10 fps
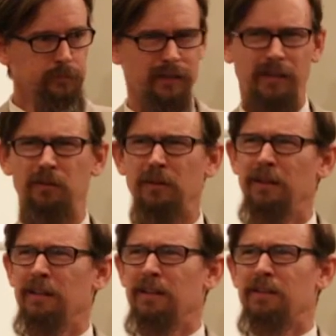They
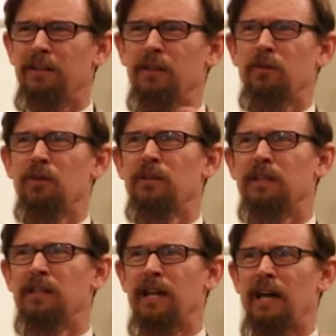don't do
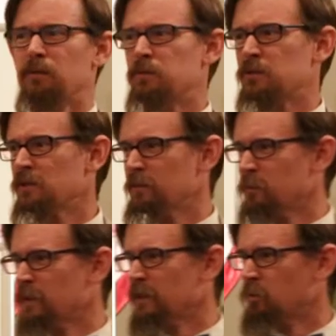the ad absurdum
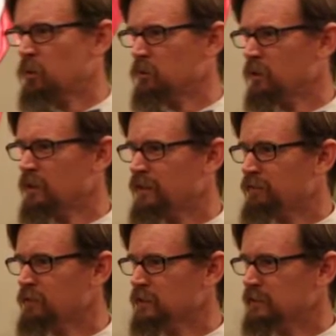where you learn it the
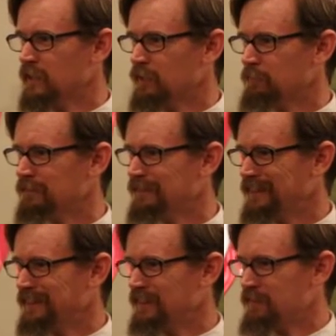first time.
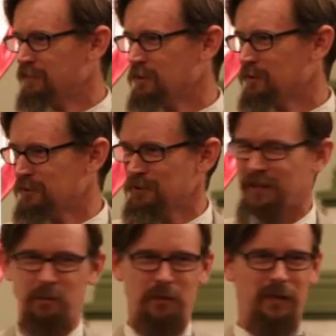They never go through
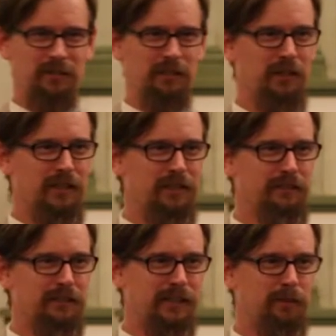like where you actually learn it the
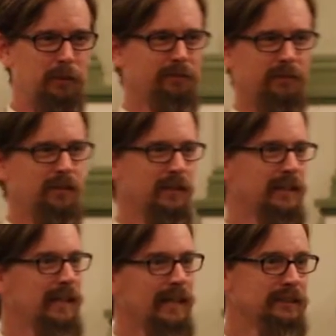first time, but they don't get
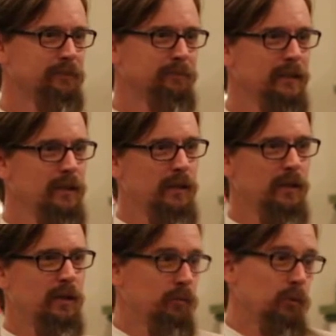into that, so
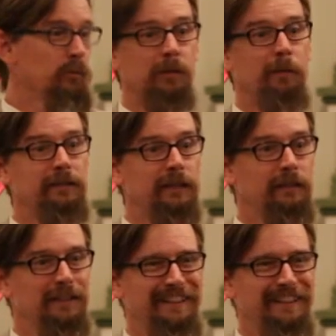we won't worry about that.